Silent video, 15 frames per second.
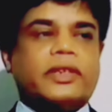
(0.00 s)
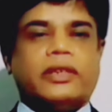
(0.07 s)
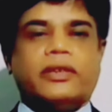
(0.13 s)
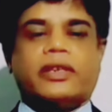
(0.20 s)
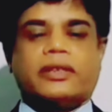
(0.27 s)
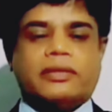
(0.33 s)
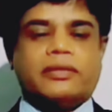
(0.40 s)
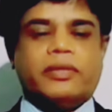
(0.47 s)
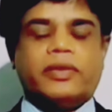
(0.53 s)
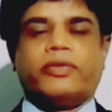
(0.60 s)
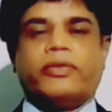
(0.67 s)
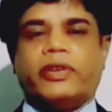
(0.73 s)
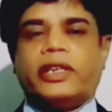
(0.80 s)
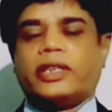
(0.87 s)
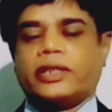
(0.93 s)

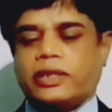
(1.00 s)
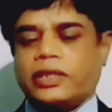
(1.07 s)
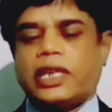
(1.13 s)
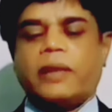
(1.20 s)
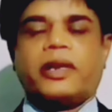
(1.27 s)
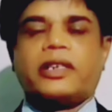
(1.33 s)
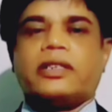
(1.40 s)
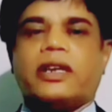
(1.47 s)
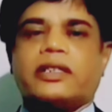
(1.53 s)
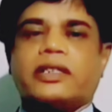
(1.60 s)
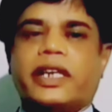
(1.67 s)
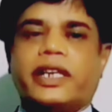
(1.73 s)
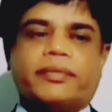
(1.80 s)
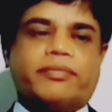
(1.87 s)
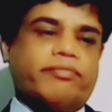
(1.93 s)
When the chapter
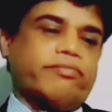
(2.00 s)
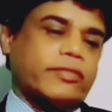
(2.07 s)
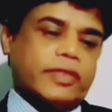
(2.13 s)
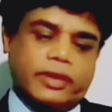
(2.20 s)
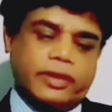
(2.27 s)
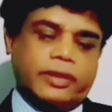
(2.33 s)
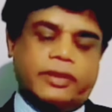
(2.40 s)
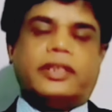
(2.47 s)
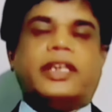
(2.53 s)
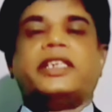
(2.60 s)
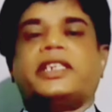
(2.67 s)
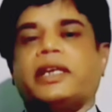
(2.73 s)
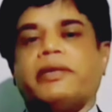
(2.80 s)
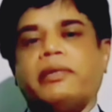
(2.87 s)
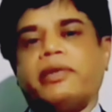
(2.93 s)
starts dying, the
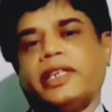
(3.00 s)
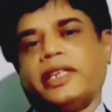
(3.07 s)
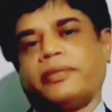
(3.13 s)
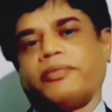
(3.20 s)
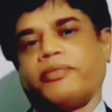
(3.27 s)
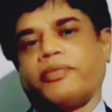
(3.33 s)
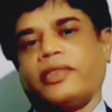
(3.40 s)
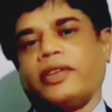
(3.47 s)
history will be there.